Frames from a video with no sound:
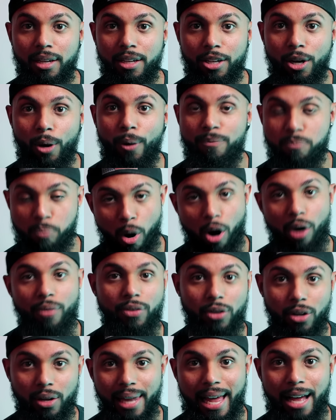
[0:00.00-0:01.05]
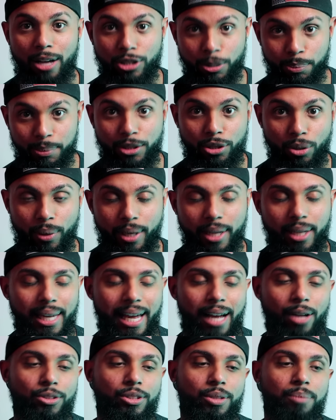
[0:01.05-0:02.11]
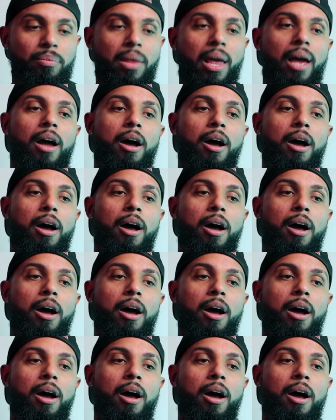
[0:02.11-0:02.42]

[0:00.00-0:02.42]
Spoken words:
you know, if Marvel allows them and Sony allows them,